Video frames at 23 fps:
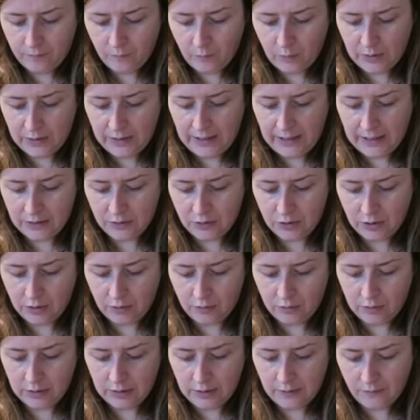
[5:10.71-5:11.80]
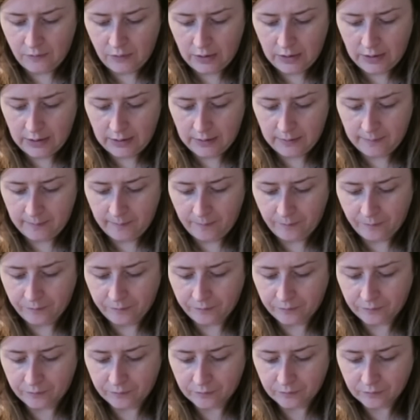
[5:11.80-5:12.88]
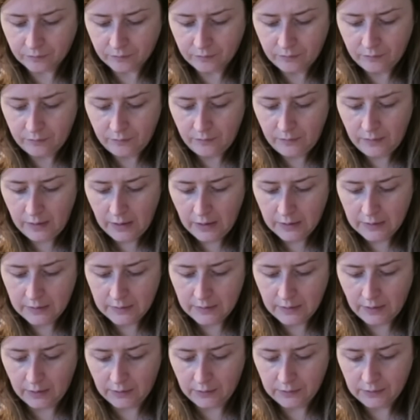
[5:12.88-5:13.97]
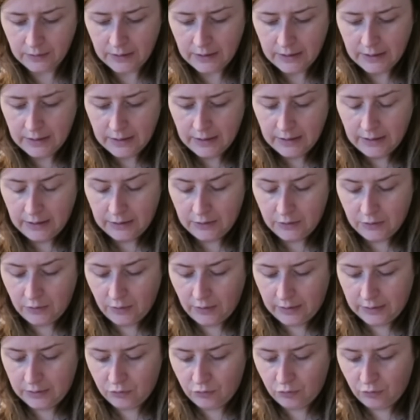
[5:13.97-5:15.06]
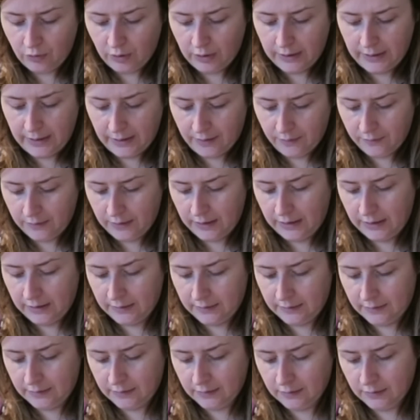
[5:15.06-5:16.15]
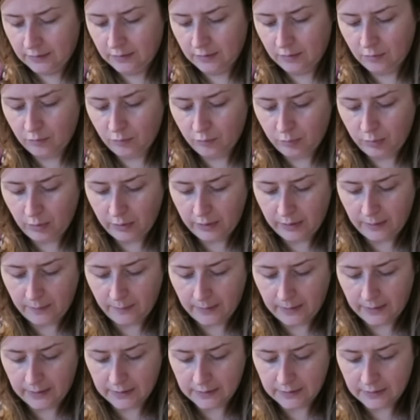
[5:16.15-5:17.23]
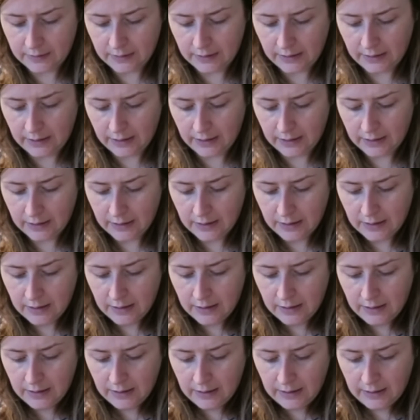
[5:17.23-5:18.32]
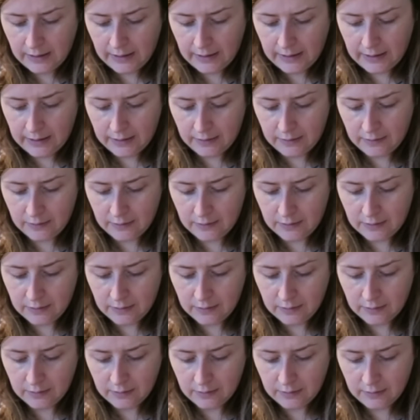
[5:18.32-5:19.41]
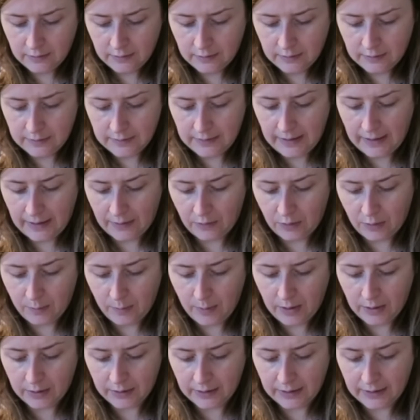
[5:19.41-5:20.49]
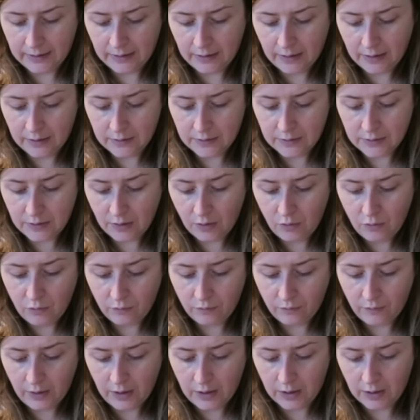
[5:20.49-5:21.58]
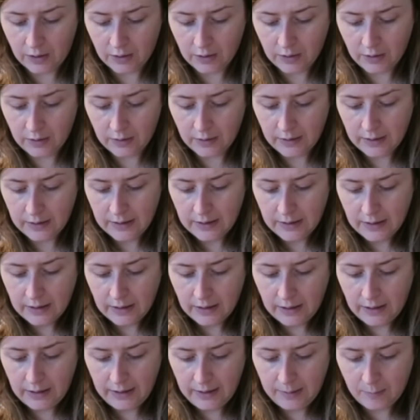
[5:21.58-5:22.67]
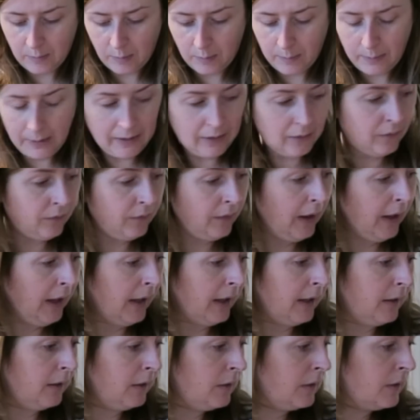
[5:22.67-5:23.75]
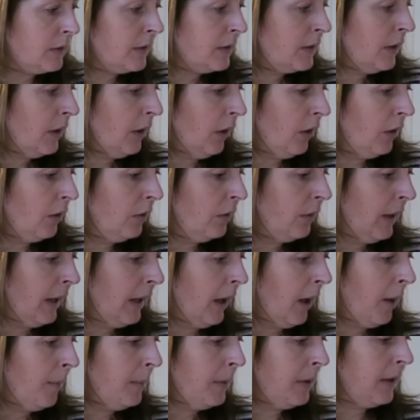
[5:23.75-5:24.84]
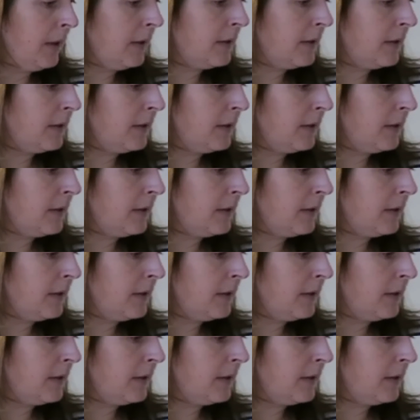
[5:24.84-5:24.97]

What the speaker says: with the edging on and everything. So I just thought I'd try out these blocking wires today and see how they work, and so far I am a big fan. So they come in